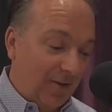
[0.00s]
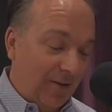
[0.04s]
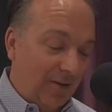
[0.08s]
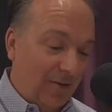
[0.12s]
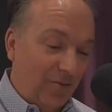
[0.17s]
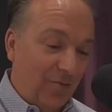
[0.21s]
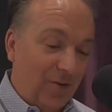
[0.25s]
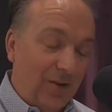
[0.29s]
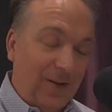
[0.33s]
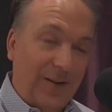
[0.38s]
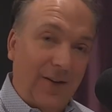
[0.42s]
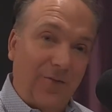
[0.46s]
It's
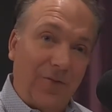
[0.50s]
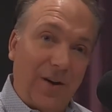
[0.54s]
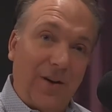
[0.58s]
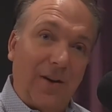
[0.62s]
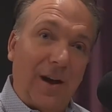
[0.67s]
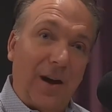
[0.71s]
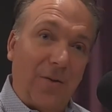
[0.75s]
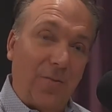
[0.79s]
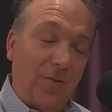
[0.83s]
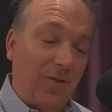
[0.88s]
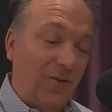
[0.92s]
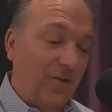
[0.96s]
really around
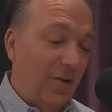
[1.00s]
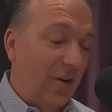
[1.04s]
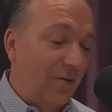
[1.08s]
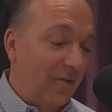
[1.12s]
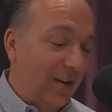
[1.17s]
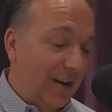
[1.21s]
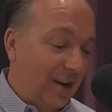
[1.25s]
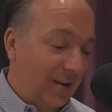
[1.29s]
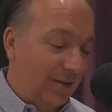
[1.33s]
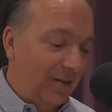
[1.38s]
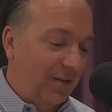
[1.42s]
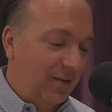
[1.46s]
how we're
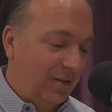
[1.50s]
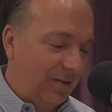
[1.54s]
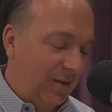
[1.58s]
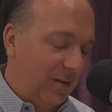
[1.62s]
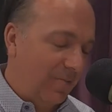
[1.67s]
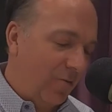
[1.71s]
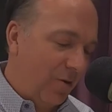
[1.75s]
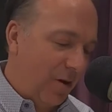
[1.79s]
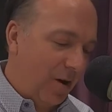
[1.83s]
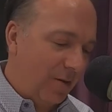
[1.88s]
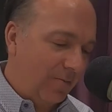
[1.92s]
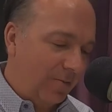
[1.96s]
solving existing
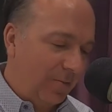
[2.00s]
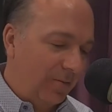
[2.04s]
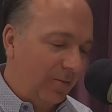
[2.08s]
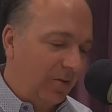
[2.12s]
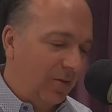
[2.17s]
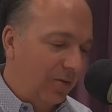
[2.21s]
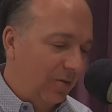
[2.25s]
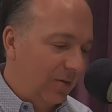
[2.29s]
problems